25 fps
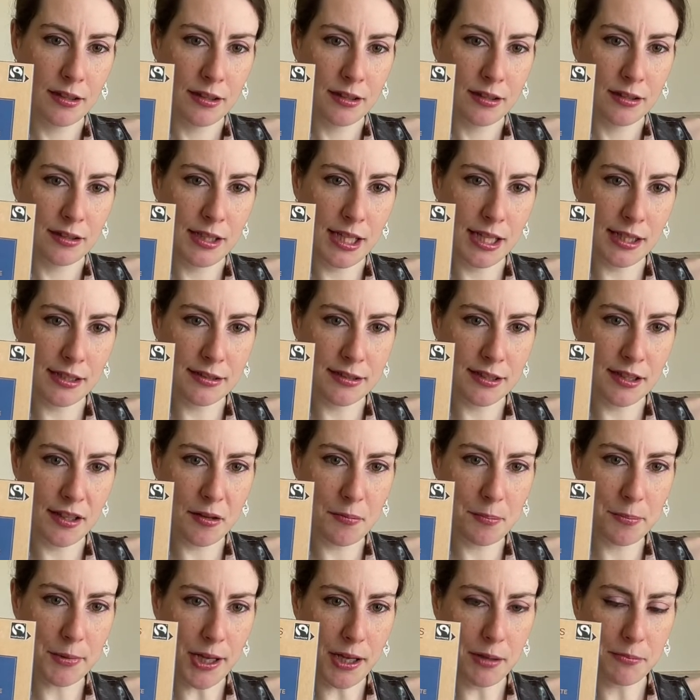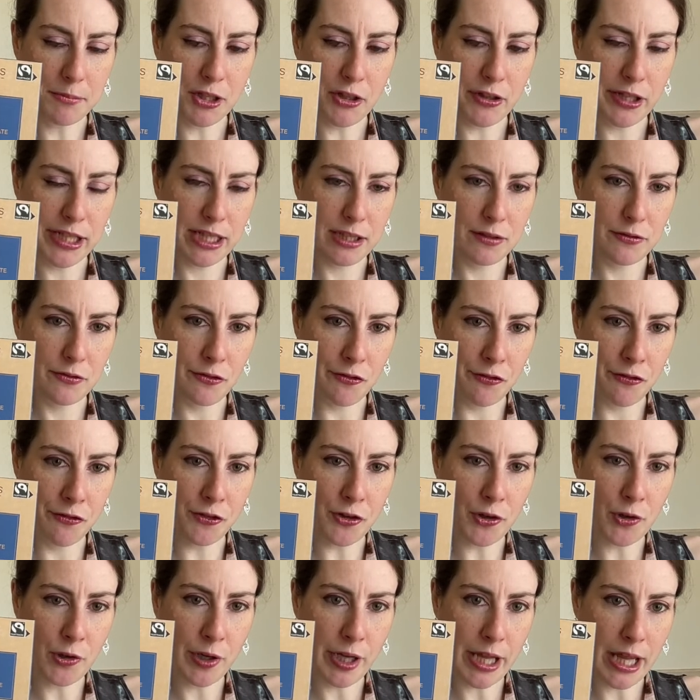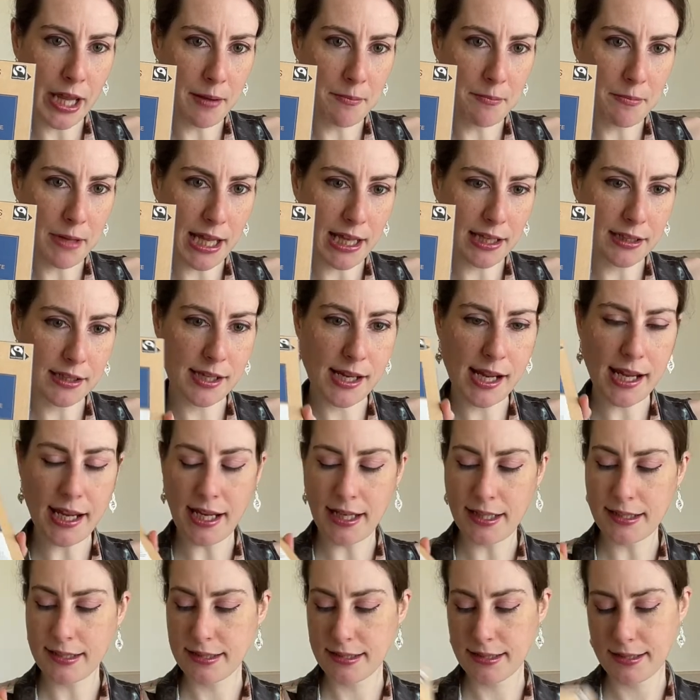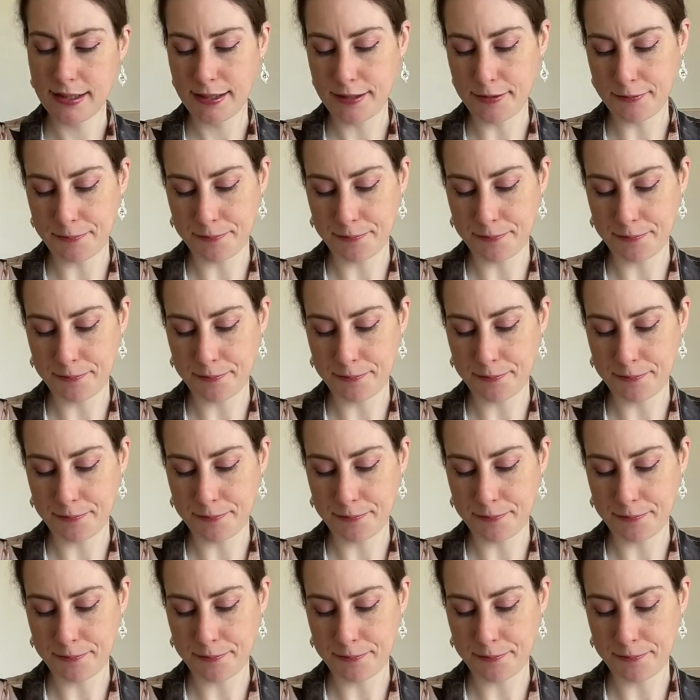Next up, I'm going in for M and S.